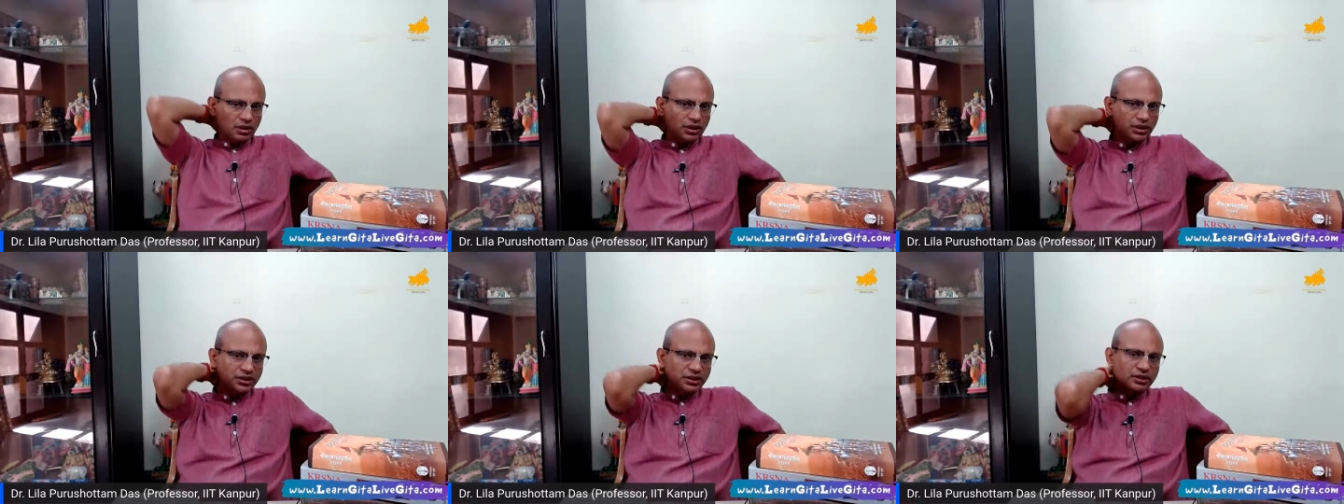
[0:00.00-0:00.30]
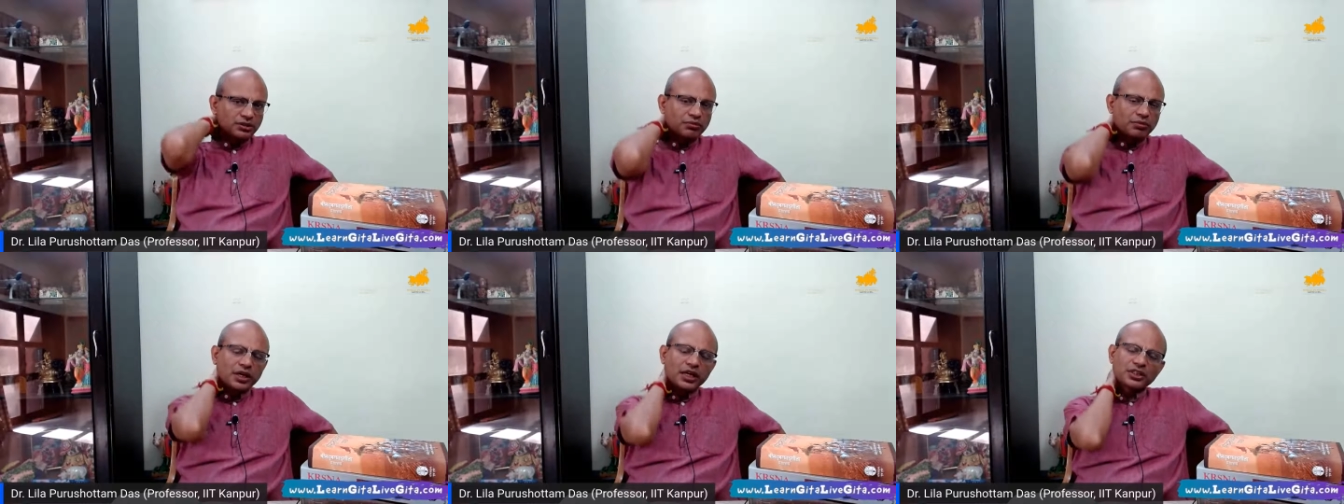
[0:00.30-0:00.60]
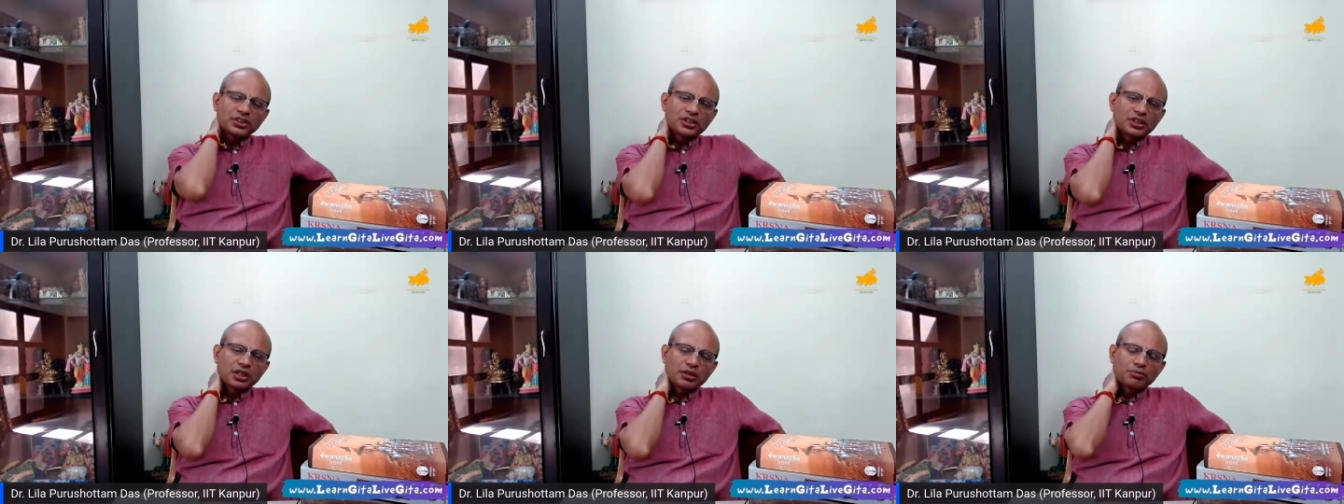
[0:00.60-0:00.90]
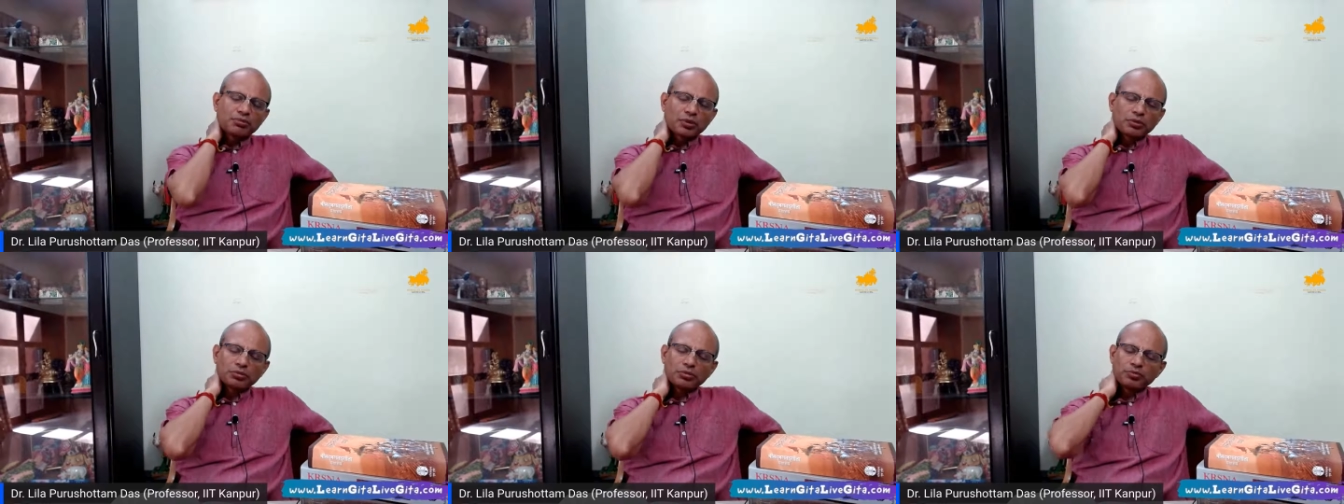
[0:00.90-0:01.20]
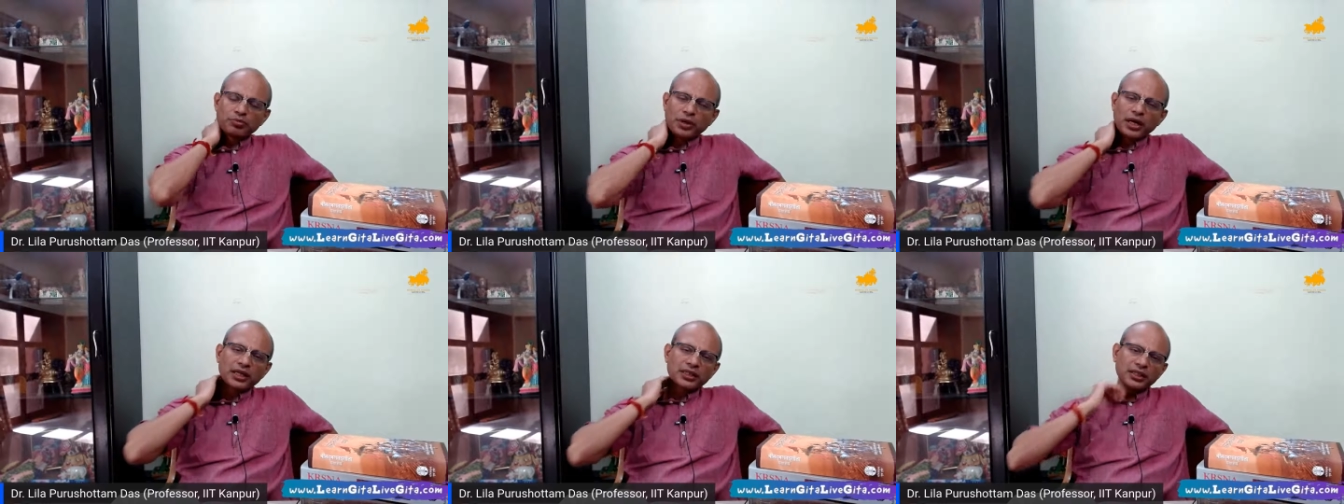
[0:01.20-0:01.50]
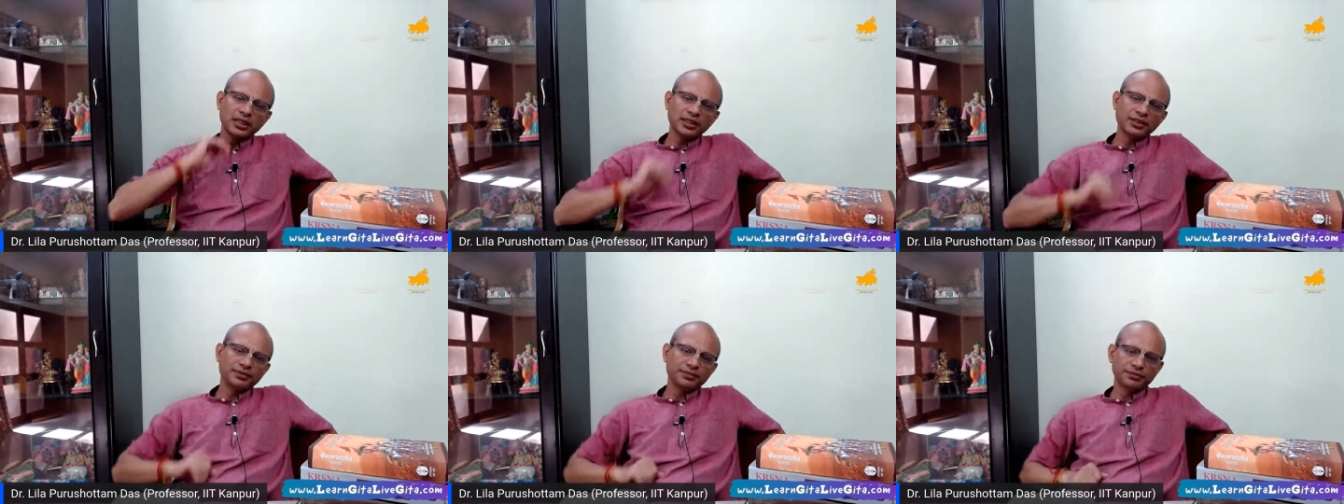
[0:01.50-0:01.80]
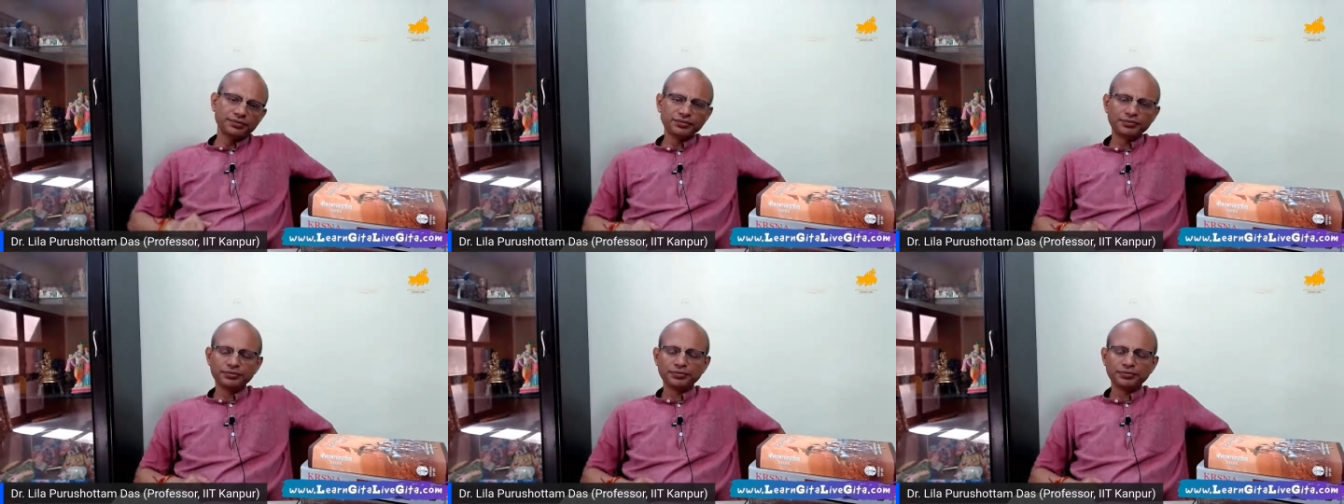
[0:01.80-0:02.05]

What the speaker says: written by Srila Prabhupada,